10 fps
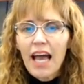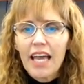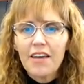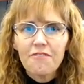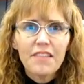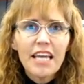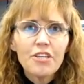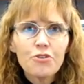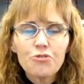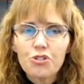If they
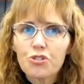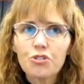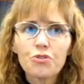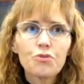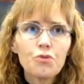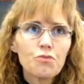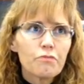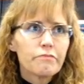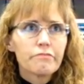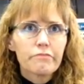used to
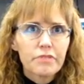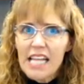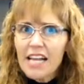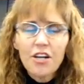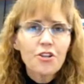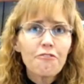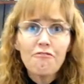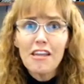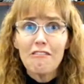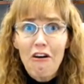stand on their
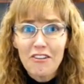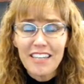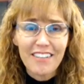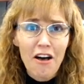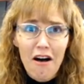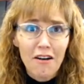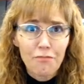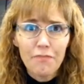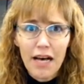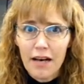feet all day long
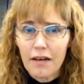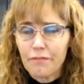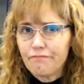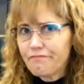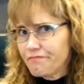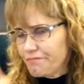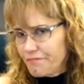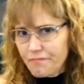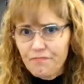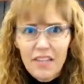um,
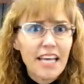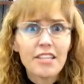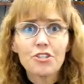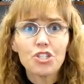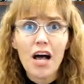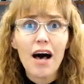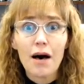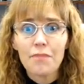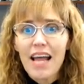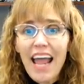at their
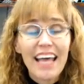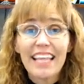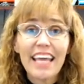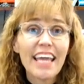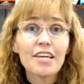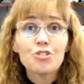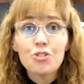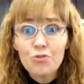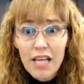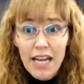job and they can't
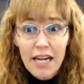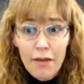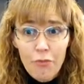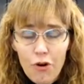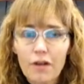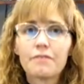do that anymore,